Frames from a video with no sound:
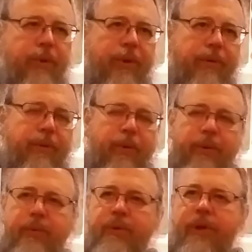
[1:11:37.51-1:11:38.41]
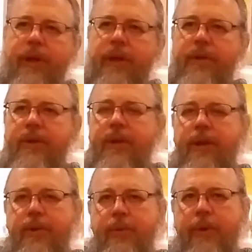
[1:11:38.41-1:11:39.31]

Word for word: with the Fourth Crusade as it does